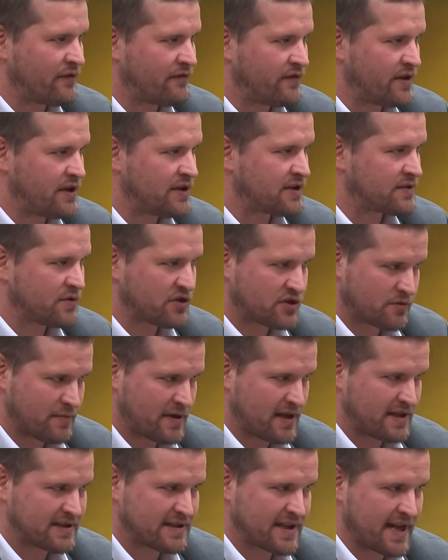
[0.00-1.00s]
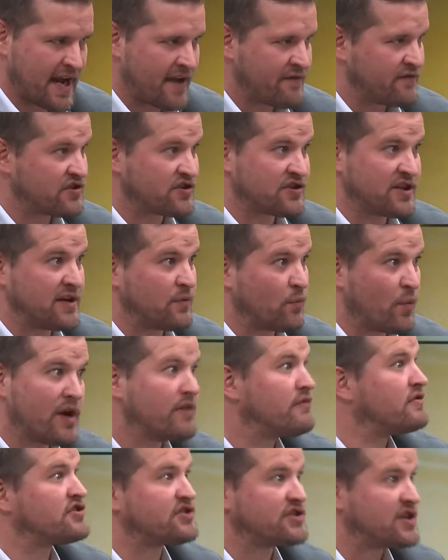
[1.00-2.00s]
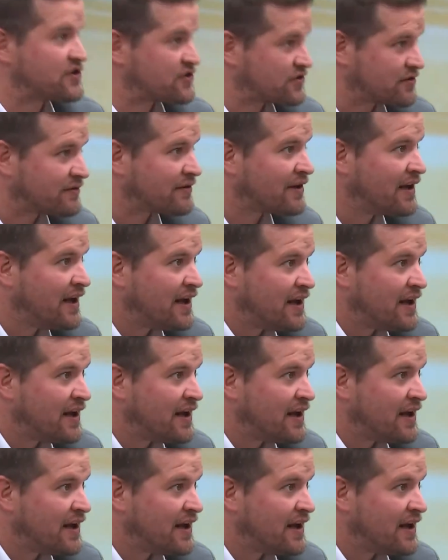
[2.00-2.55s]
years, which means they haven't seen 1 recession.